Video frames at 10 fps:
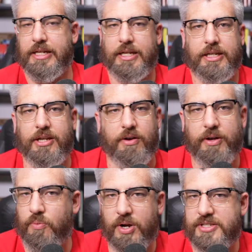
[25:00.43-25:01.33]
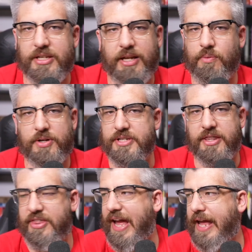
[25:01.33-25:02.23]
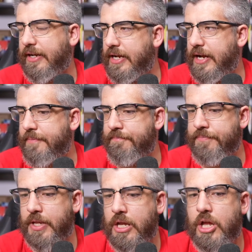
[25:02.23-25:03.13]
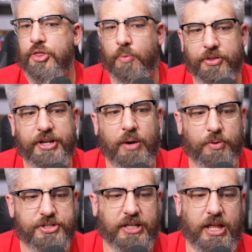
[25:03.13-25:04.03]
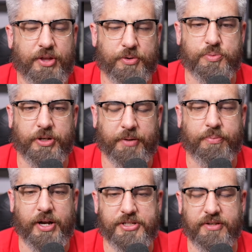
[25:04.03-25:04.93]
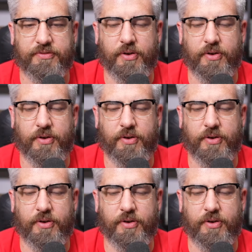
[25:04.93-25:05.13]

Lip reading: It wasn't that. The one thing I will say that I thought was really impressive,